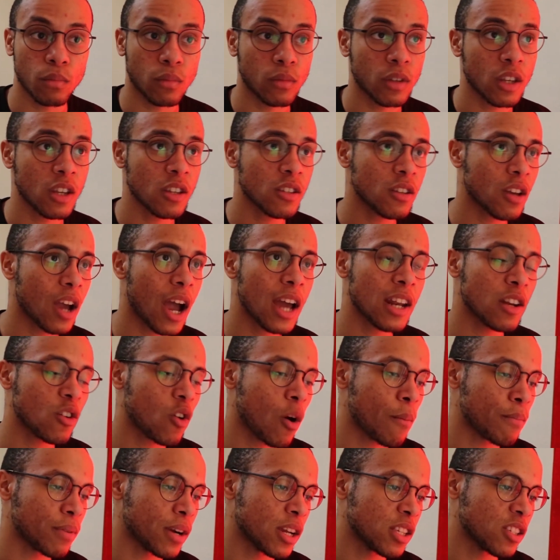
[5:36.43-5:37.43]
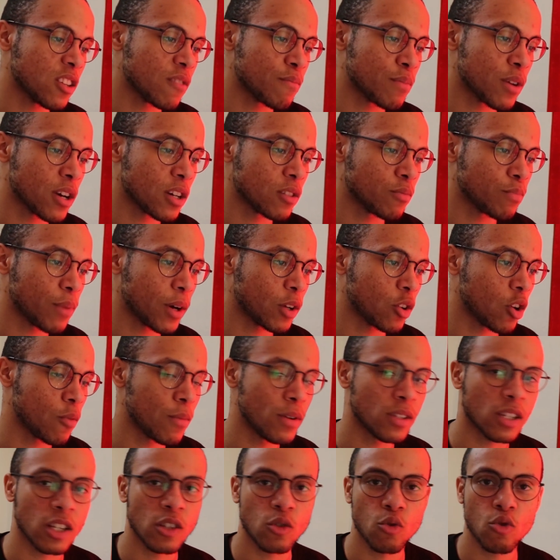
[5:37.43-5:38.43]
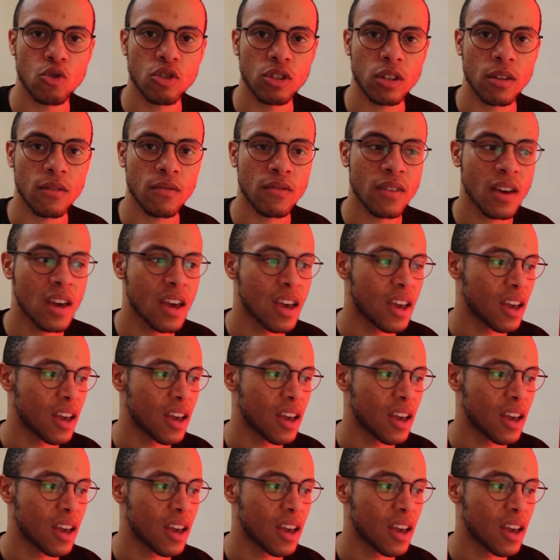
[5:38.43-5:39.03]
It's kind of comprehensive, but by no means exhaustive.